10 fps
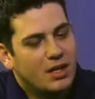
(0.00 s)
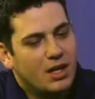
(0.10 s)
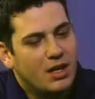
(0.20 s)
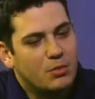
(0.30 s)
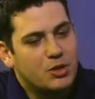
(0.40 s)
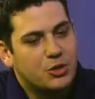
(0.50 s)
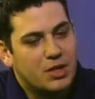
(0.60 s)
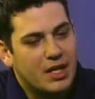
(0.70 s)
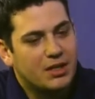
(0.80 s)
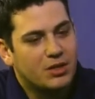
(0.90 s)
Um, but you
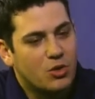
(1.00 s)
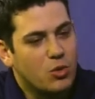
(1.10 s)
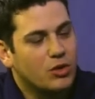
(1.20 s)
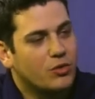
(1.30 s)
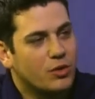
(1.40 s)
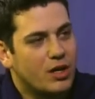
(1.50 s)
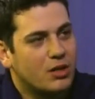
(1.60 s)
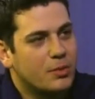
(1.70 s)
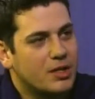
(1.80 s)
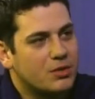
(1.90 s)
can go work for the
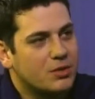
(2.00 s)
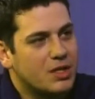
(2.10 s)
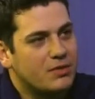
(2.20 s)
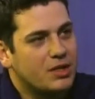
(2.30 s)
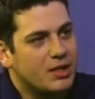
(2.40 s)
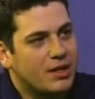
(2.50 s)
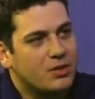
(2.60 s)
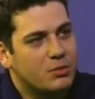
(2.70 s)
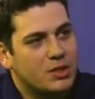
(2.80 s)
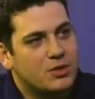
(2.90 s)
Occupational Safety and Health
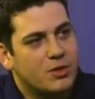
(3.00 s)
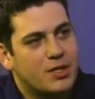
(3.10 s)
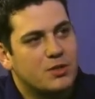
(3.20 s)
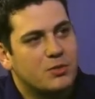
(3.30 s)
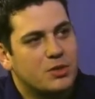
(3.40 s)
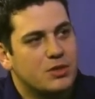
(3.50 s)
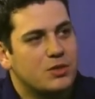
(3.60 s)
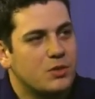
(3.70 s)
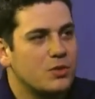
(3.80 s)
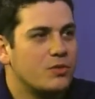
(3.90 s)
Administration, which is
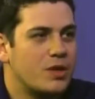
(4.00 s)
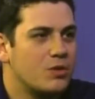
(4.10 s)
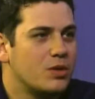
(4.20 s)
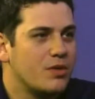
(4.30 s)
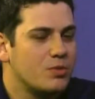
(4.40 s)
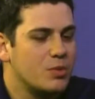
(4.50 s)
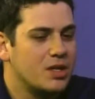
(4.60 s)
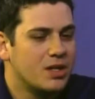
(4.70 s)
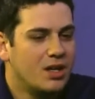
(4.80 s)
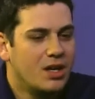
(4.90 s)
through the federal government.
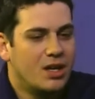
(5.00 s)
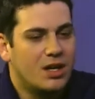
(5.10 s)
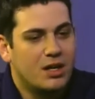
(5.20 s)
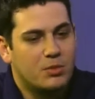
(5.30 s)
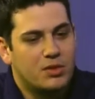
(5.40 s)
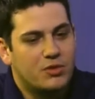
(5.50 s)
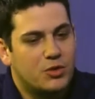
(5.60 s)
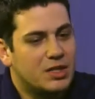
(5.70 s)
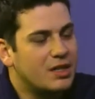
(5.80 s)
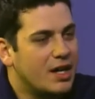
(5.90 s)
Um, and if you
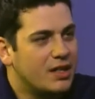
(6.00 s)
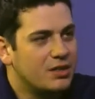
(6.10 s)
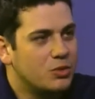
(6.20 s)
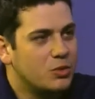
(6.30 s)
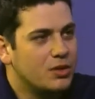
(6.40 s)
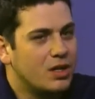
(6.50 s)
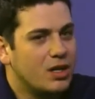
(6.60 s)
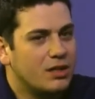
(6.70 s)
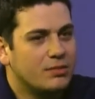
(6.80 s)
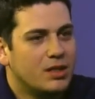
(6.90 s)
did that, you would
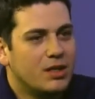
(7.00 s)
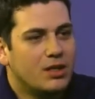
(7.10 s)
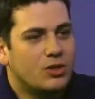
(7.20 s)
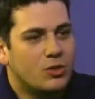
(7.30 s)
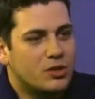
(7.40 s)
uh, close to